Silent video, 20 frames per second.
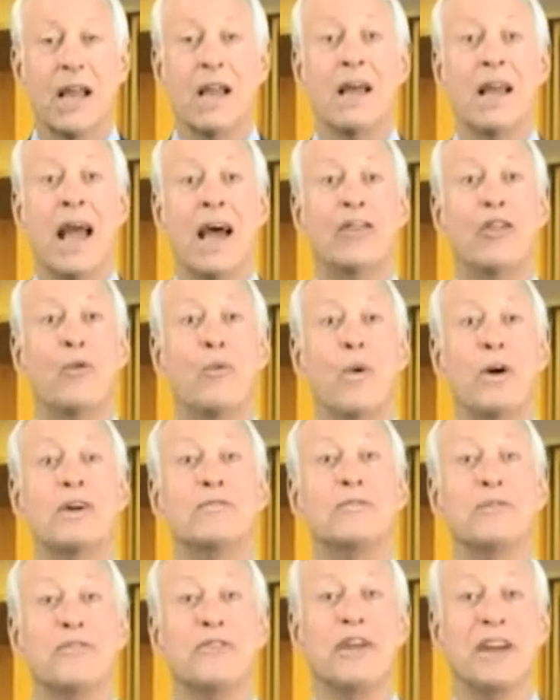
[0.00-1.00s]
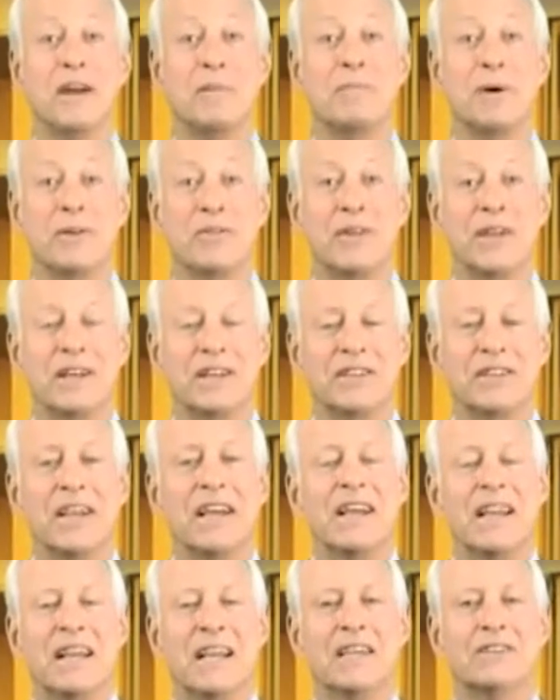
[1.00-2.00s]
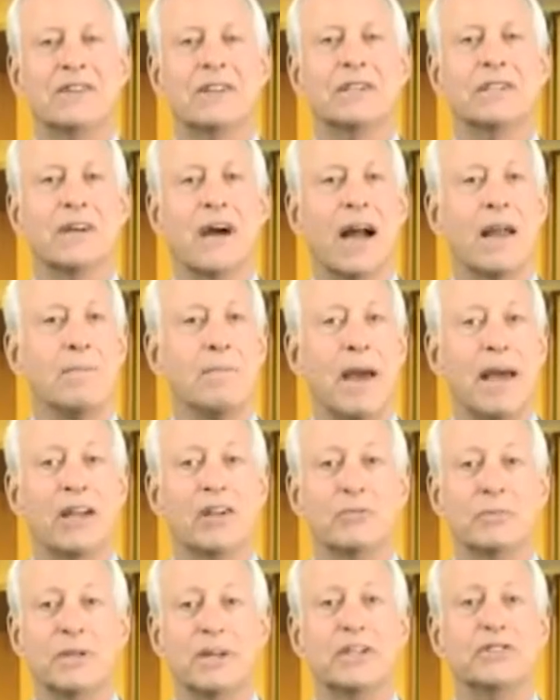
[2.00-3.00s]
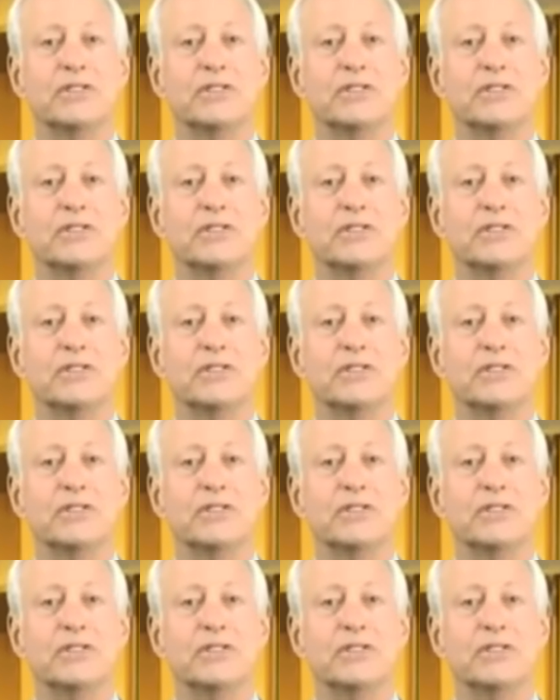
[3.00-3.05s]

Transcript: And the wonderful thing about this is that time management is a